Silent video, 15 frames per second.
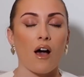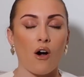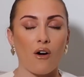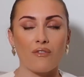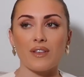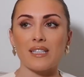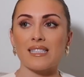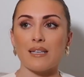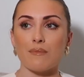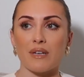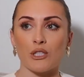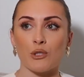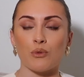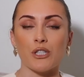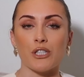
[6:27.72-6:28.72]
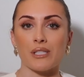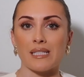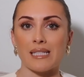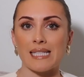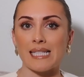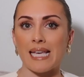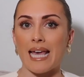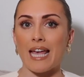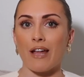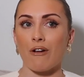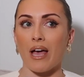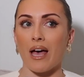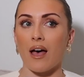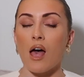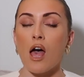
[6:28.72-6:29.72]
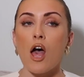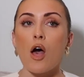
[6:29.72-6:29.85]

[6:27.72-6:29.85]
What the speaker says: Obviously much worse and scarier.